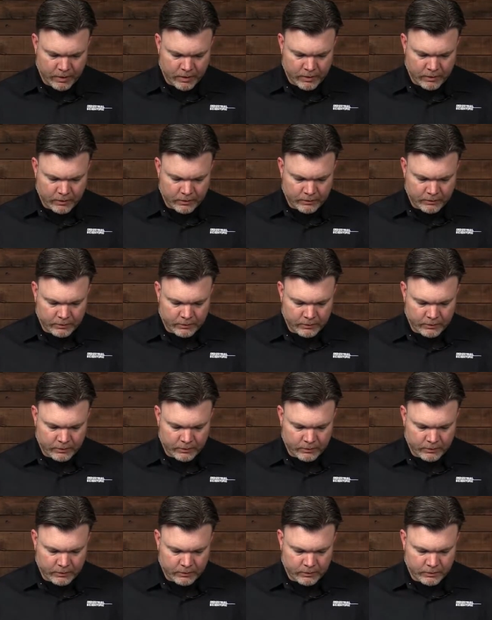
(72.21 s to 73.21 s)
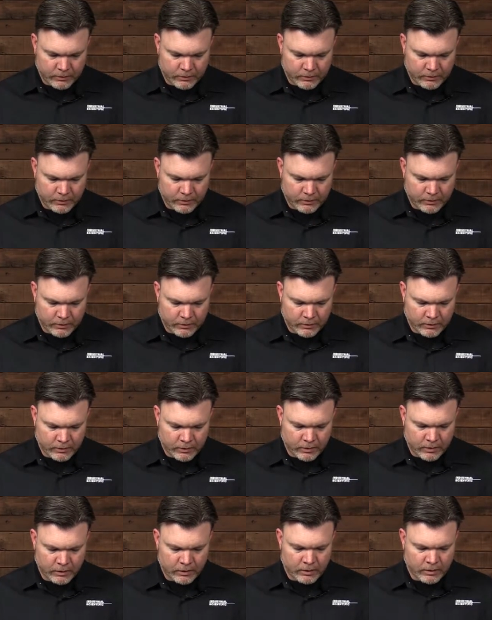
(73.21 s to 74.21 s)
No one is speaking in this clip.